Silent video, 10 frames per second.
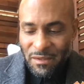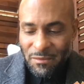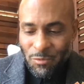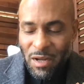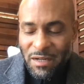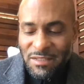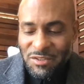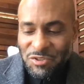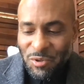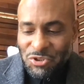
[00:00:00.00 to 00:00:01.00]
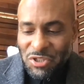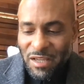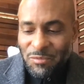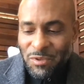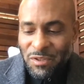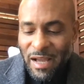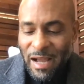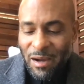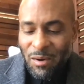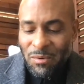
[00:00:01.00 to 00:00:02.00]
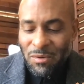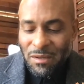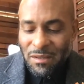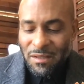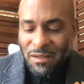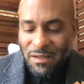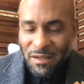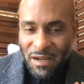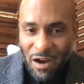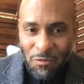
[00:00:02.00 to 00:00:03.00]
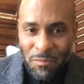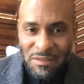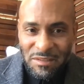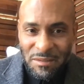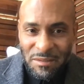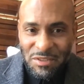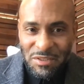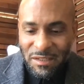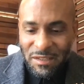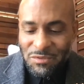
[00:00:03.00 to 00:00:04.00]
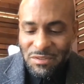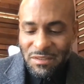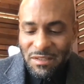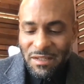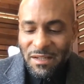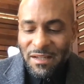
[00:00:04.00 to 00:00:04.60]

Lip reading: is associated with how governments themselves